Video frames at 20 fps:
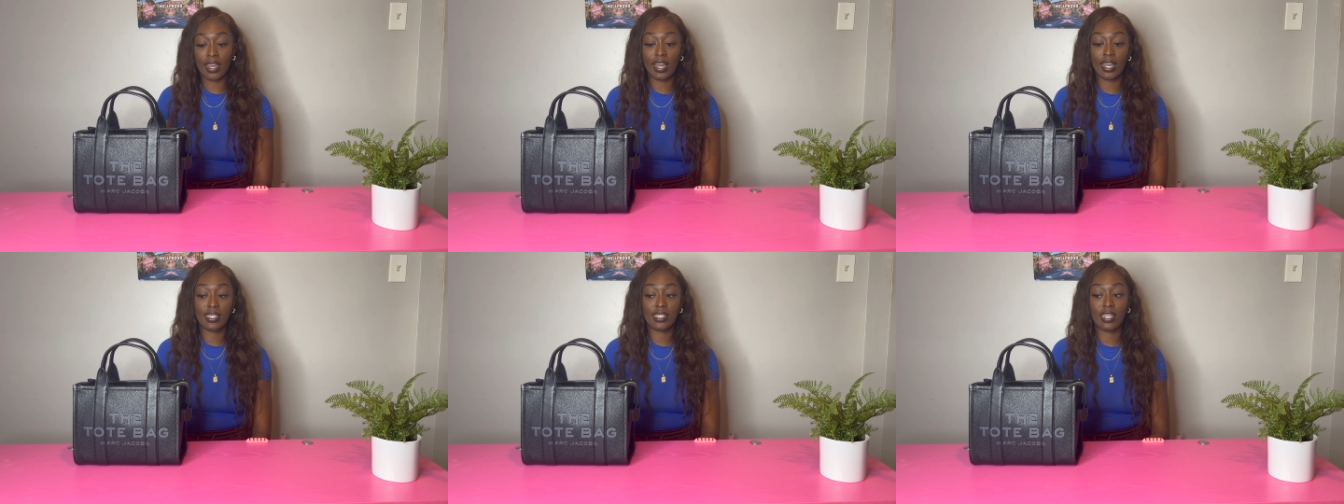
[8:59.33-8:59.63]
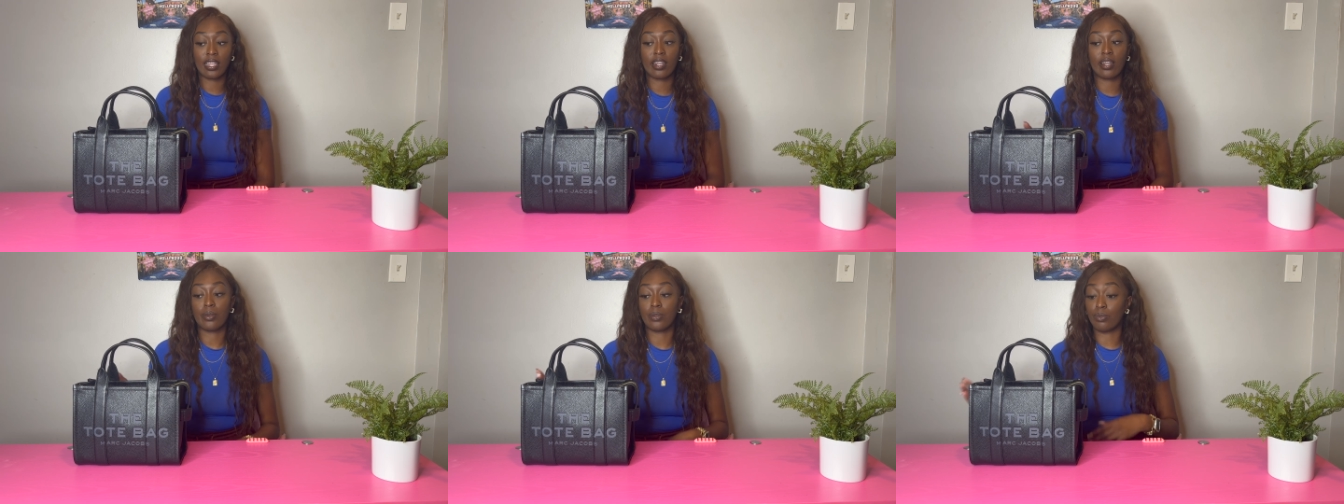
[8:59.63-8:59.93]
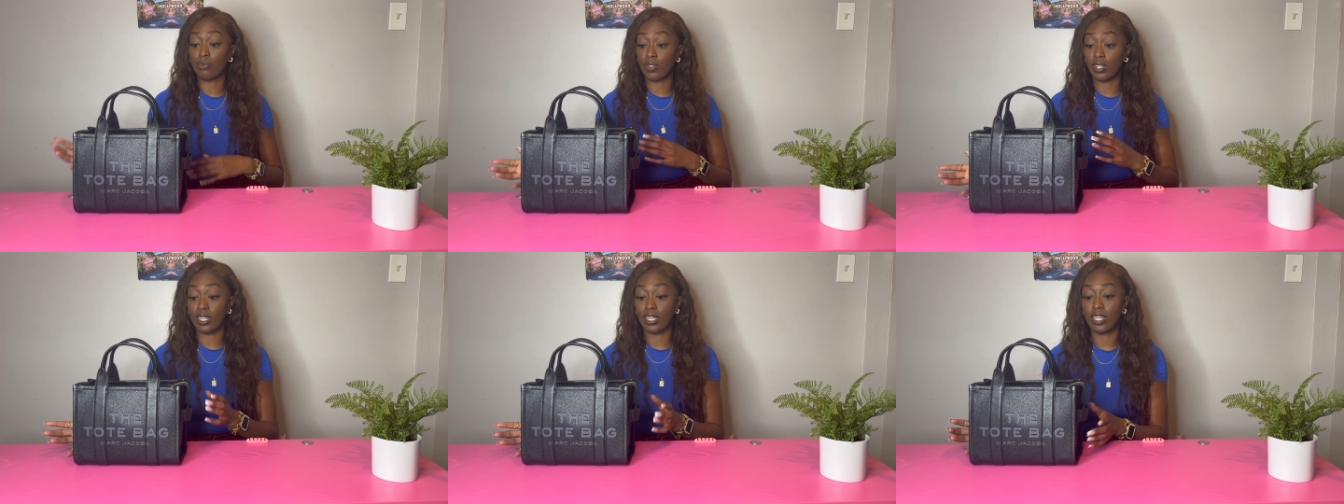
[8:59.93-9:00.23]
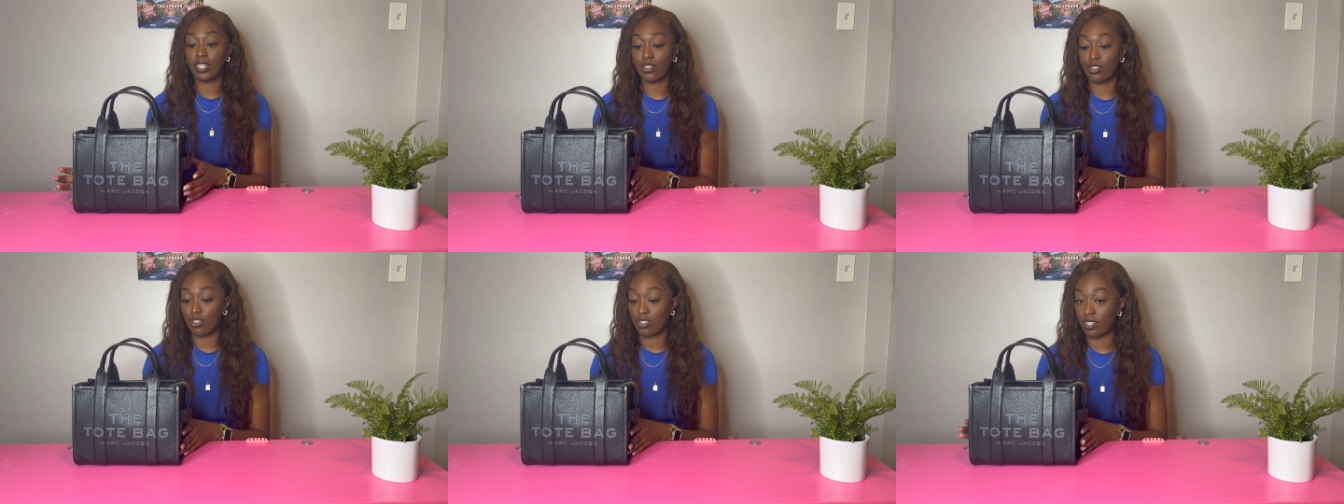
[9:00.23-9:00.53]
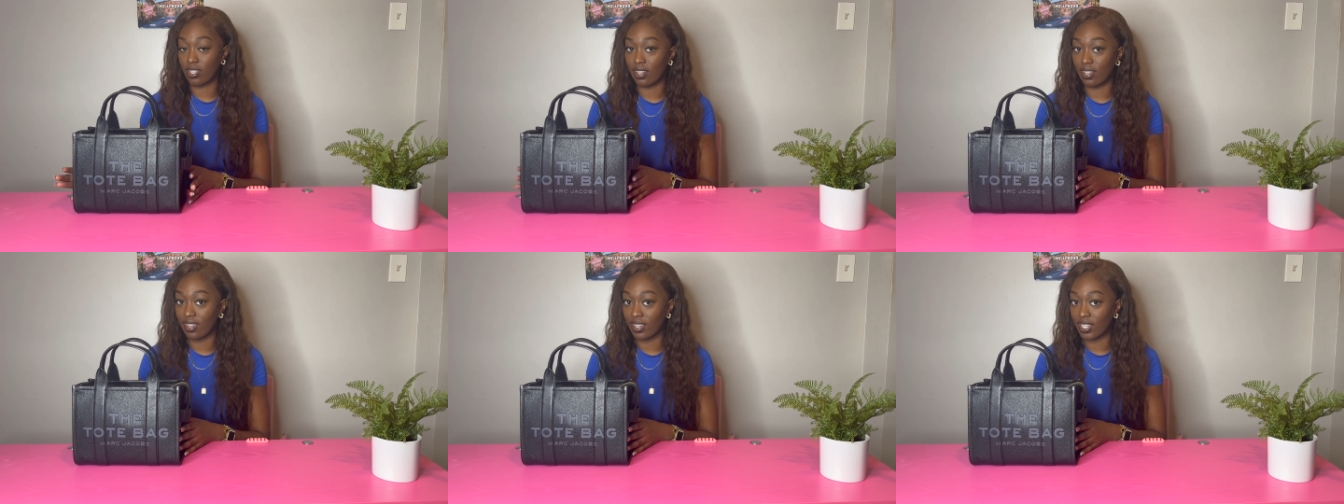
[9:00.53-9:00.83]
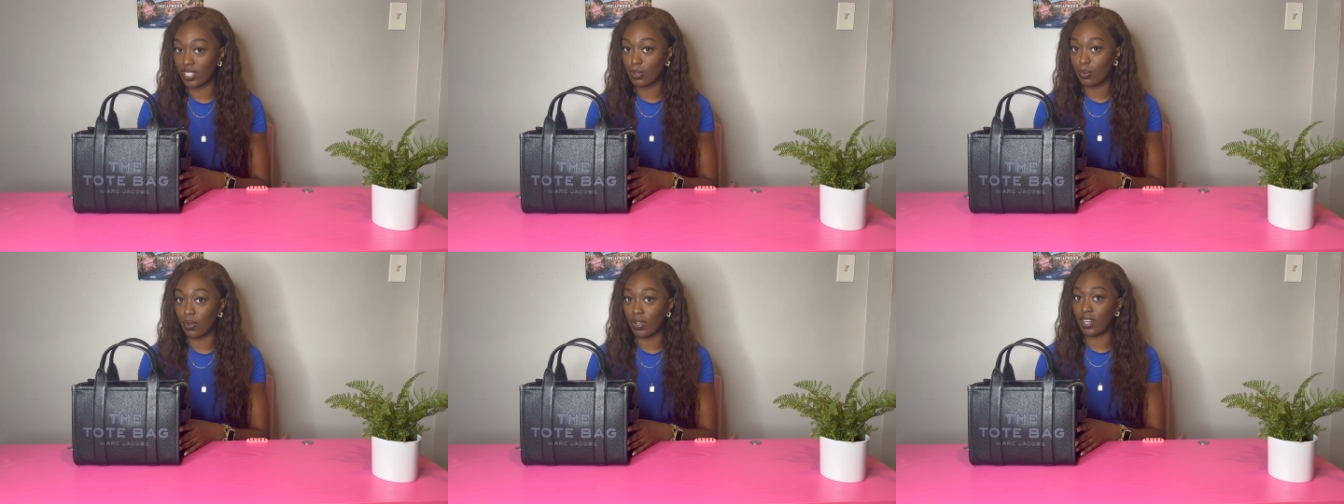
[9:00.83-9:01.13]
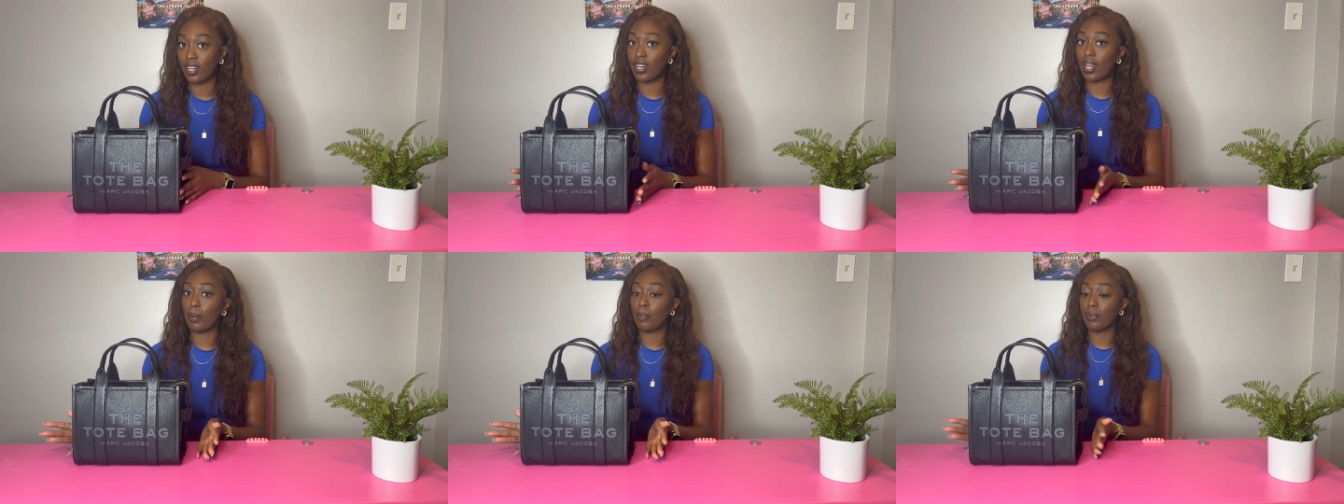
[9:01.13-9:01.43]
I said that I was really interested in this one
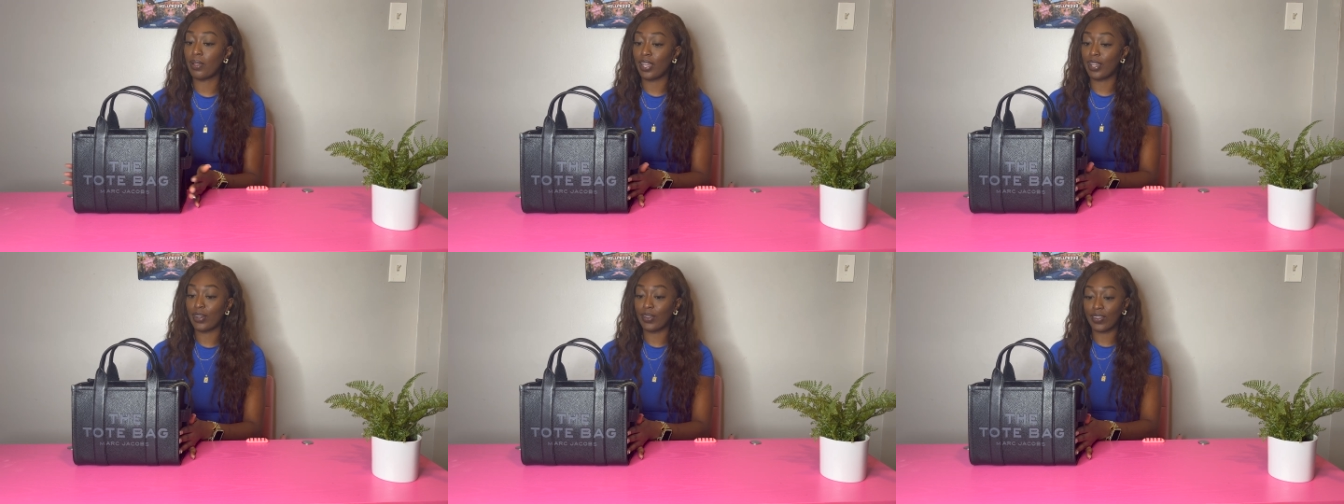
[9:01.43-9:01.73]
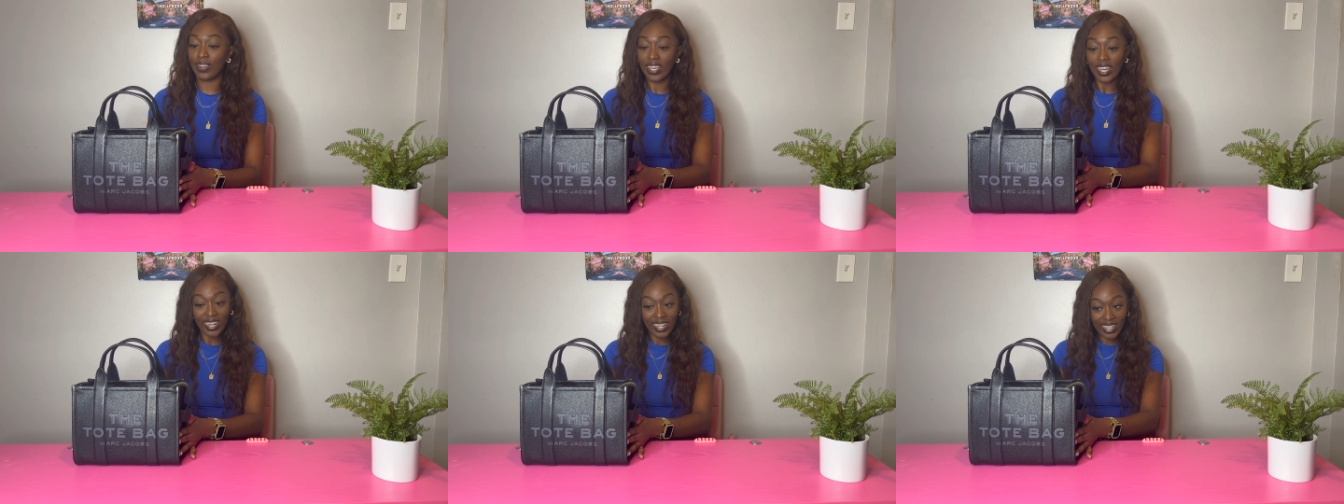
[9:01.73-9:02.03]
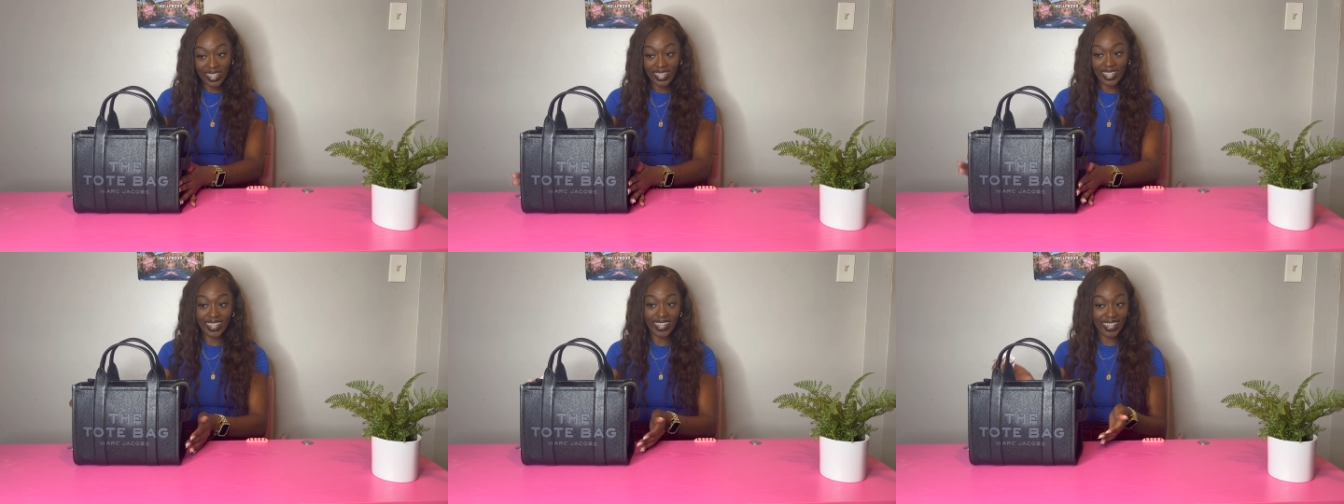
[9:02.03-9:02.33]
and I planned on getting it,